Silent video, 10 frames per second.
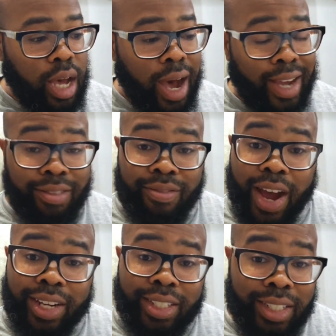I
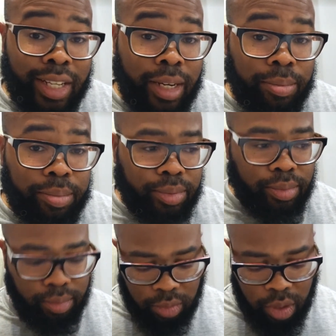divided it up
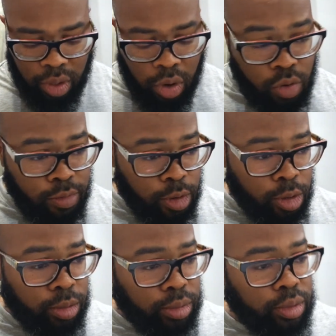
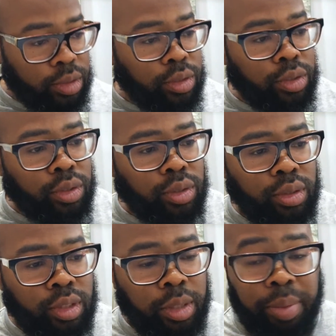over
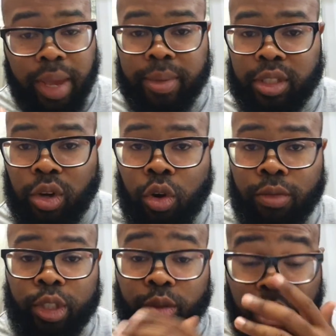the payments
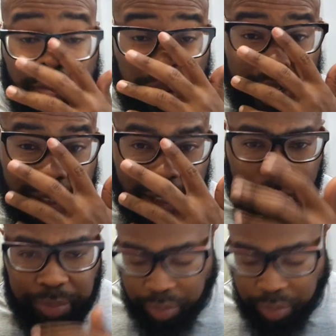over 12 months.